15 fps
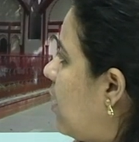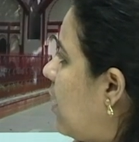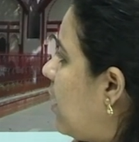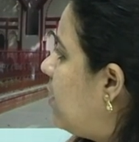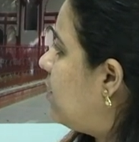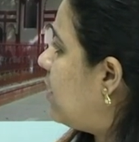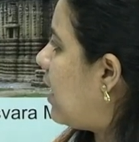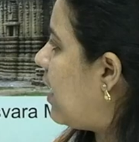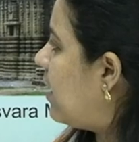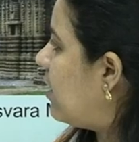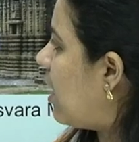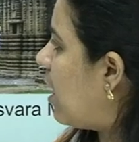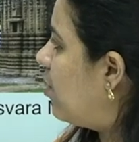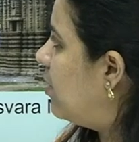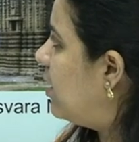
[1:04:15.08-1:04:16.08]
and they
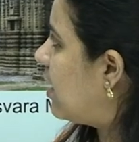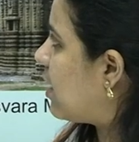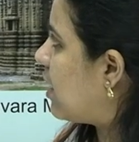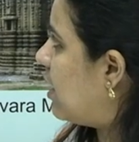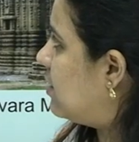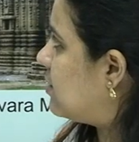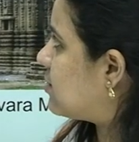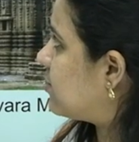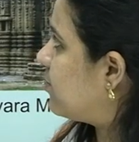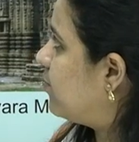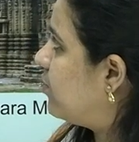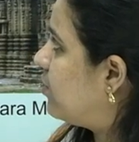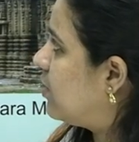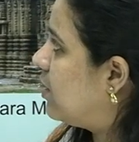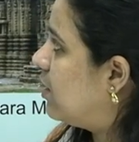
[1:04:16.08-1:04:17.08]
had amalakas.
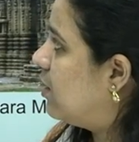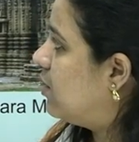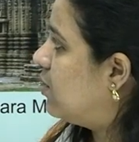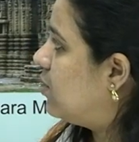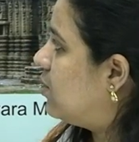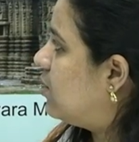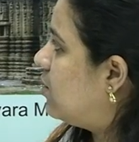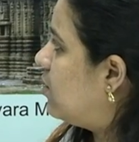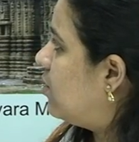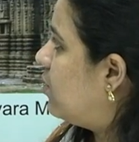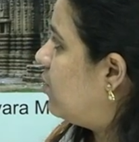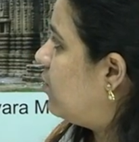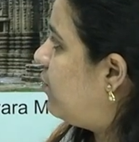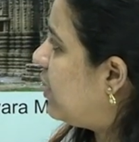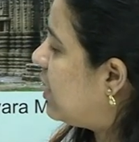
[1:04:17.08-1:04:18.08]

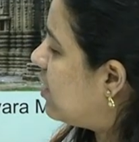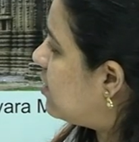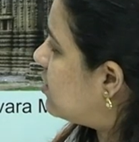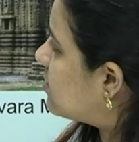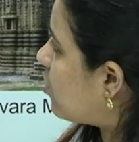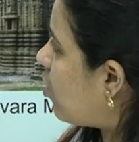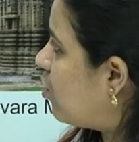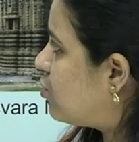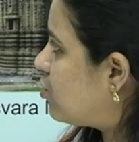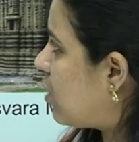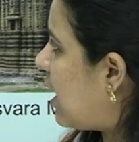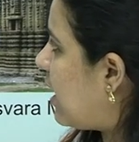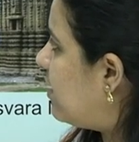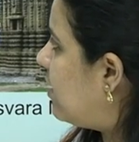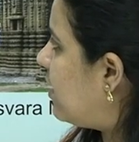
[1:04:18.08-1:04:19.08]
Figures also
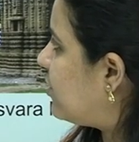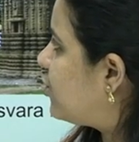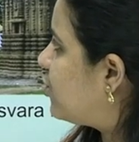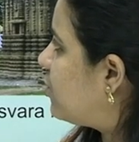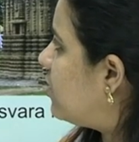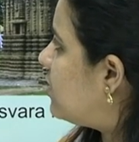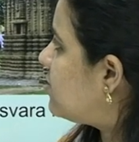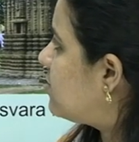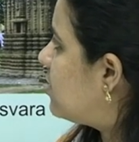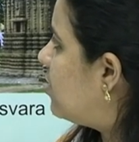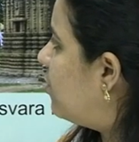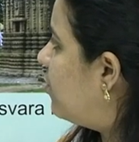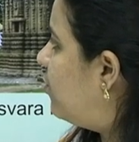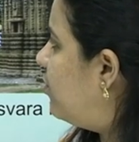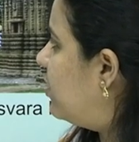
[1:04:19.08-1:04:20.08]
had lustrous
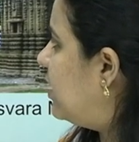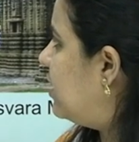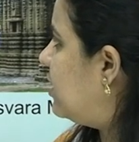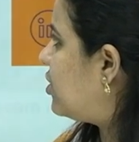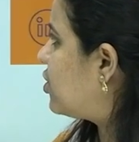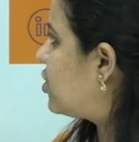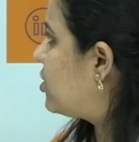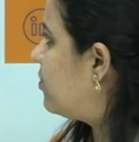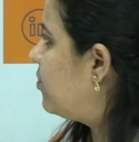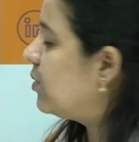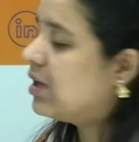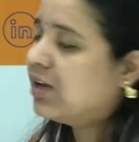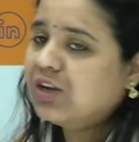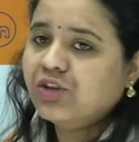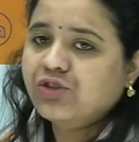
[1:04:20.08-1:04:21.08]
finish.
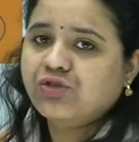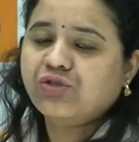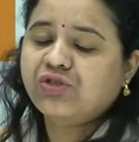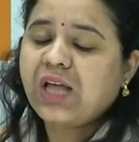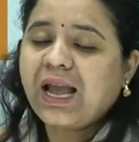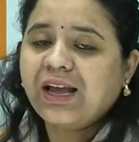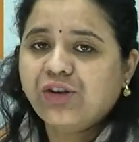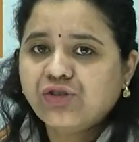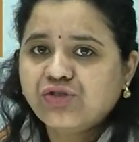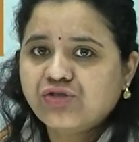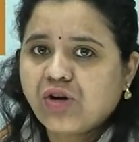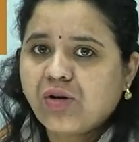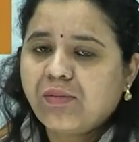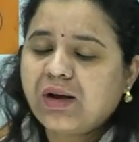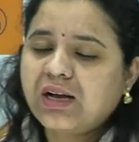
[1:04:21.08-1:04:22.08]
So thank you
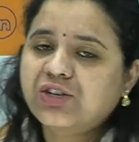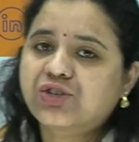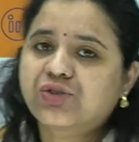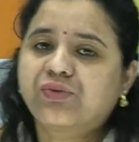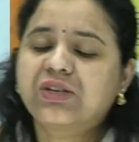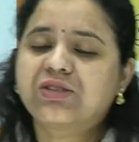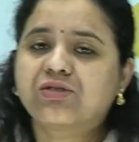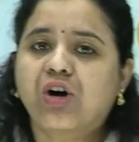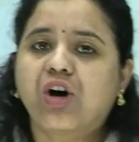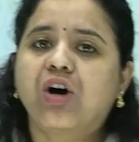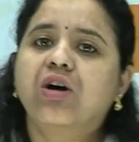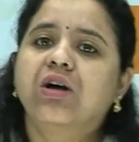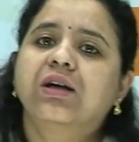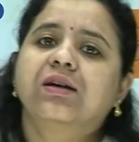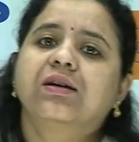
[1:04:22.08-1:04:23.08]
so much. We
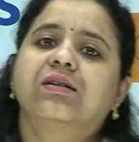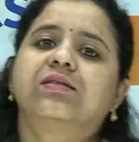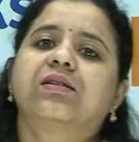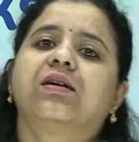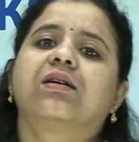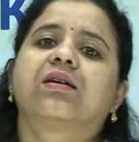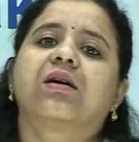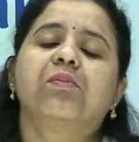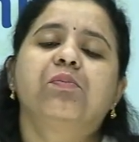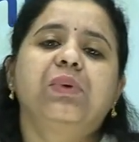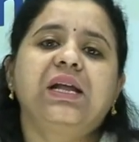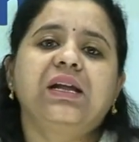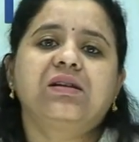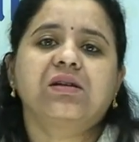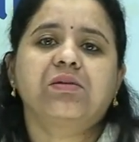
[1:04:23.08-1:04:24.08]
saw the
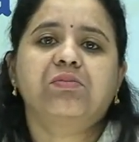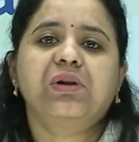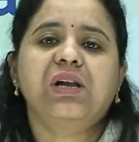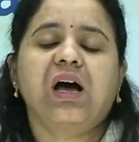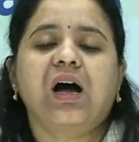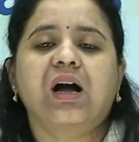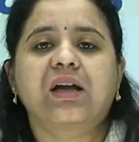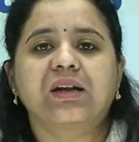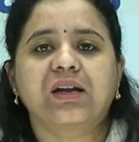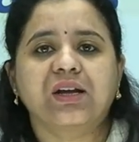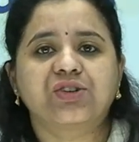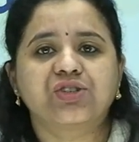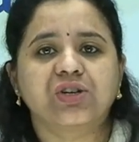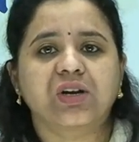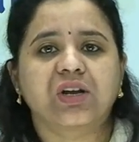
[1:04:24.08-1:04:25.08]
complete temple
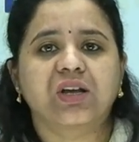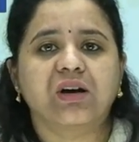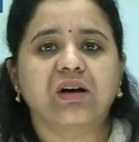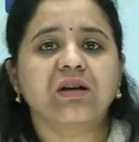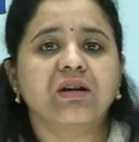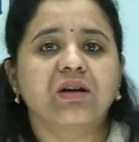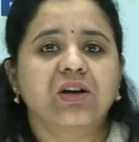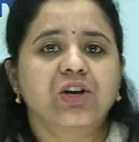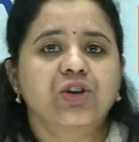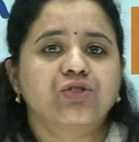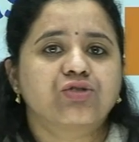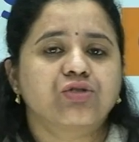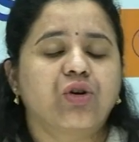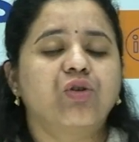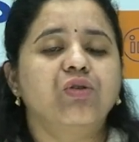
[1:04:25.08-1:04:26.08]
architecture here.
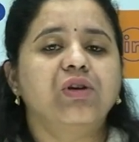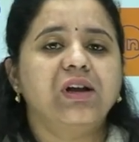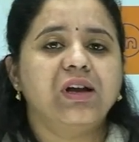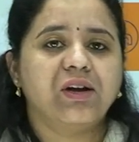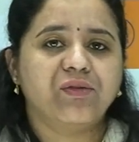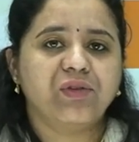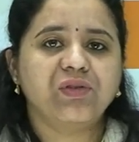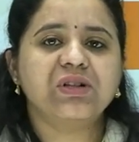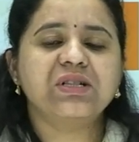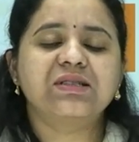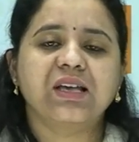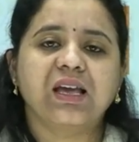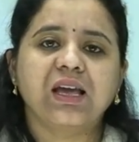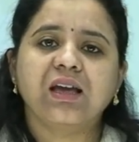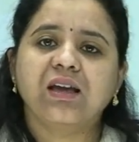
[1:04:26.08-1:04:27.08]
So we will
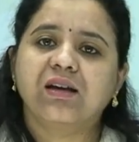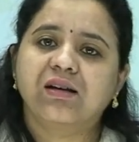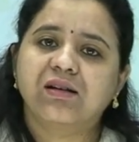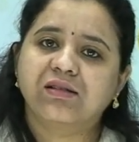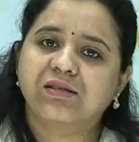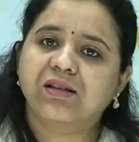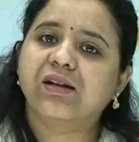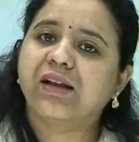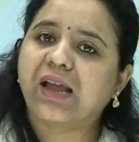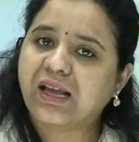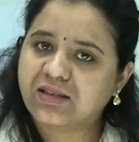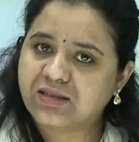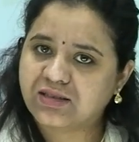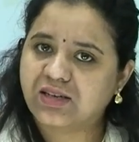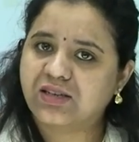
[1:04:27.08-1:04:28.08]
see the
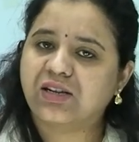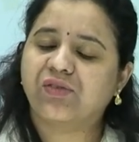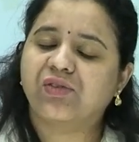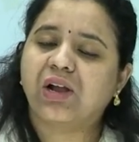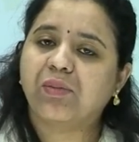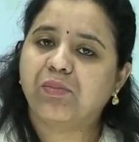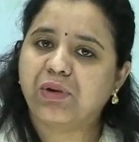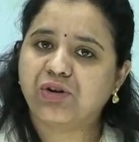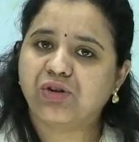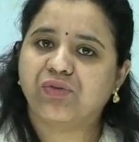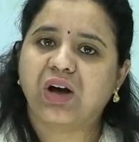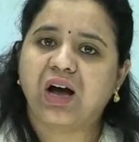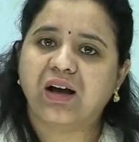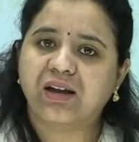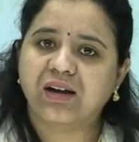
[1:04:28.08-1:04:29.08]
next development of
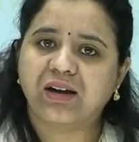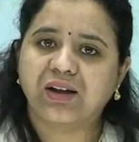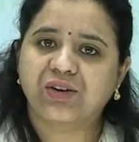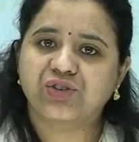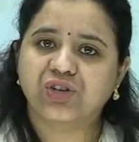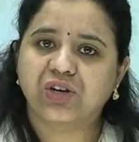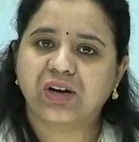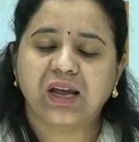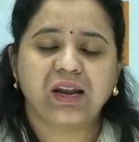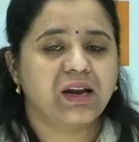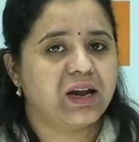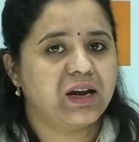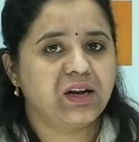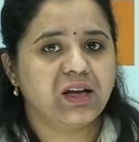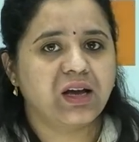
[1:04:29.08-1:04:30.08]
architecture in
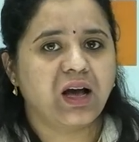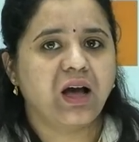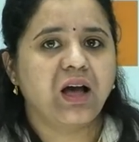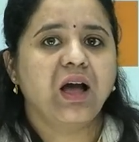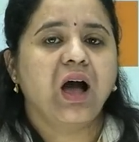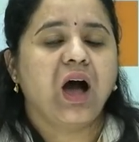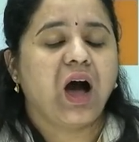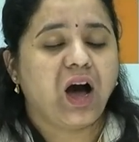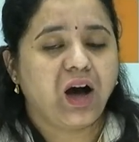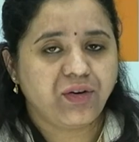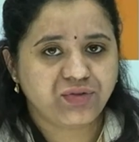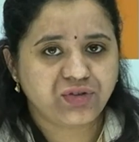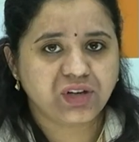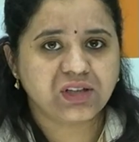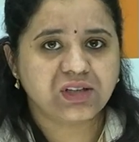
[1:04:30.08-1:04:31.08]
India
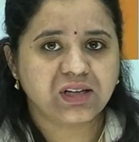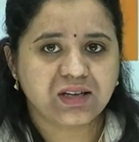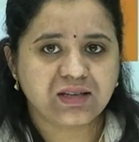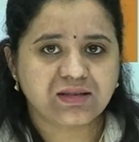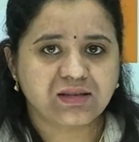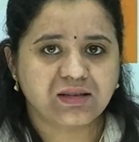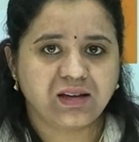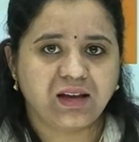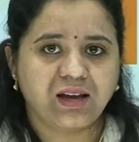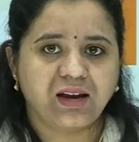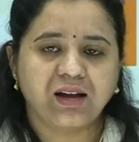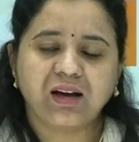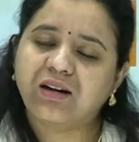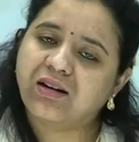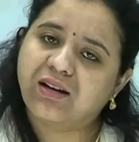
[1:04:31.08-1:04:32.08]
after this
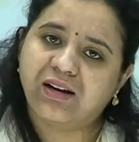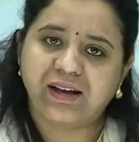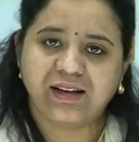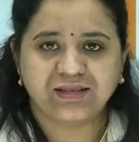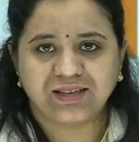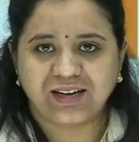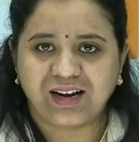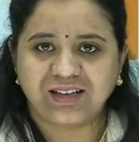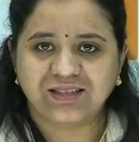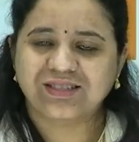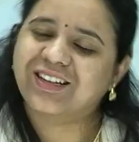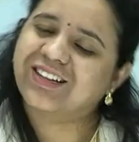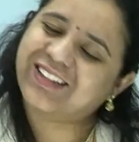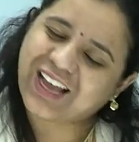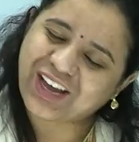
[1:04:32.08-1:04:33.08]
in our next
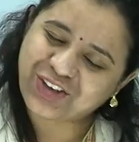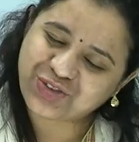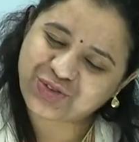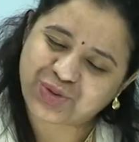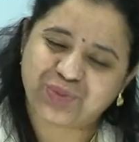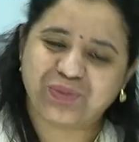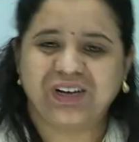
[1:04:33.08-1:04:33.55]
class. Thank you so